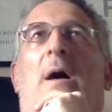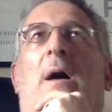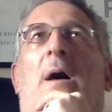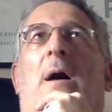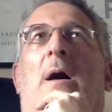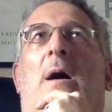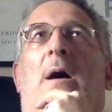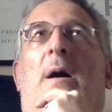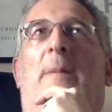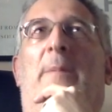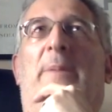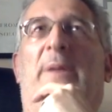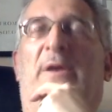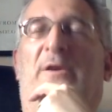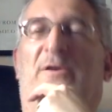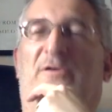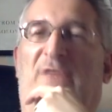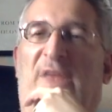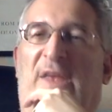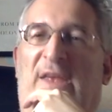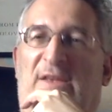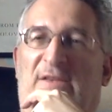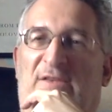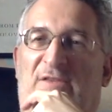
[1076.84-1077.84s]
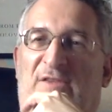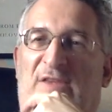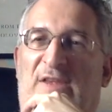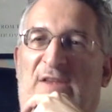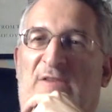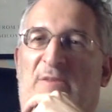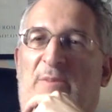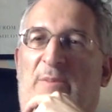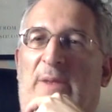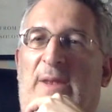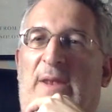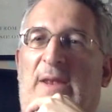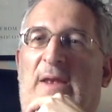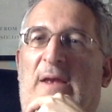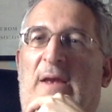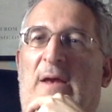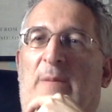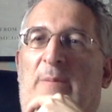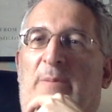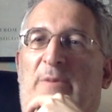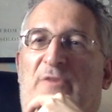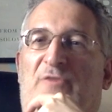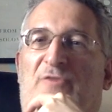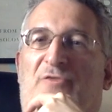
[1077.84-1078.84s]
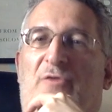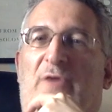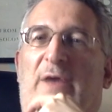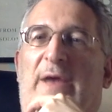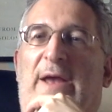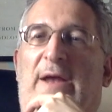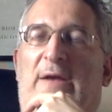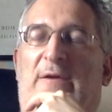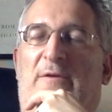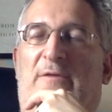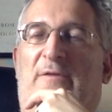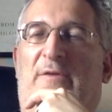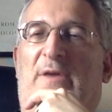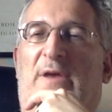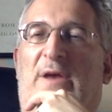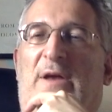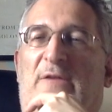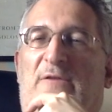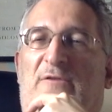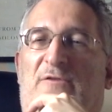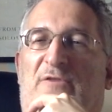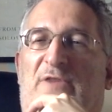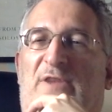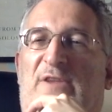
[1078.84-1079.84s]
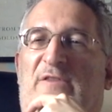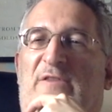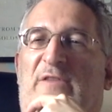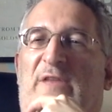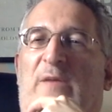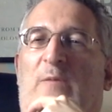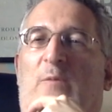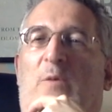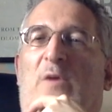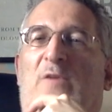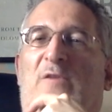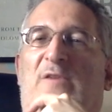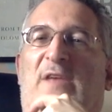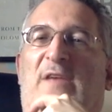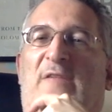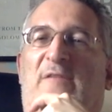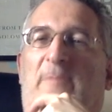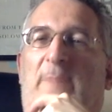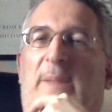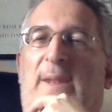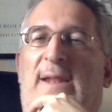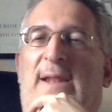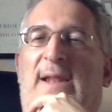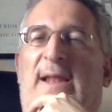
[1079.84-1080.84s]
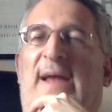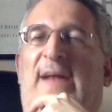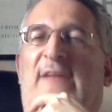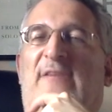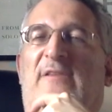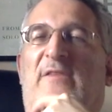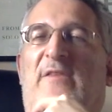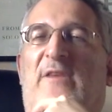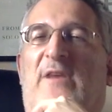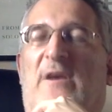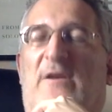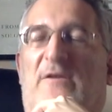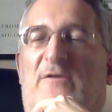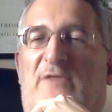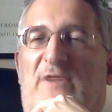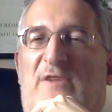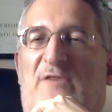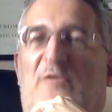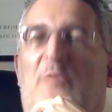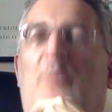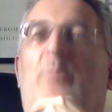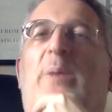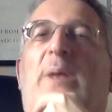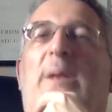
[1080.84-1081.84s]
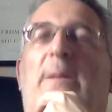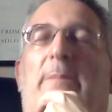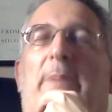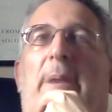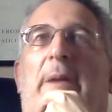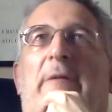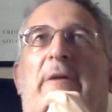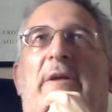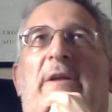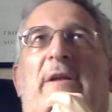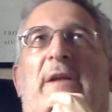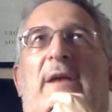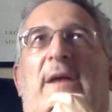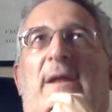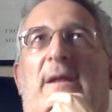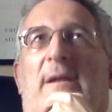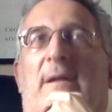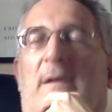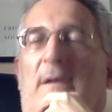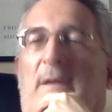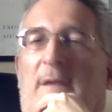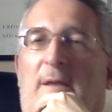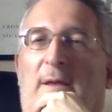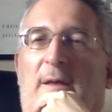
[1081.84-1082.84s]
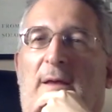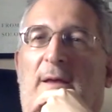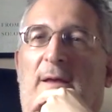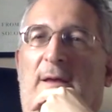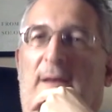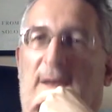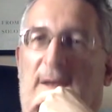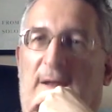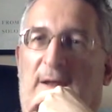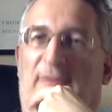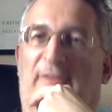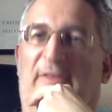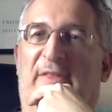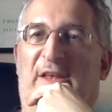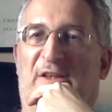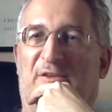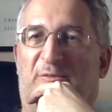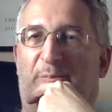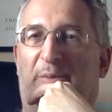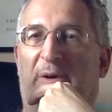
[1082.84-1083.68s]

uh, because he is seen to be a betrayer of the country, so they won't give him any land in the country to be buried in. And I think that's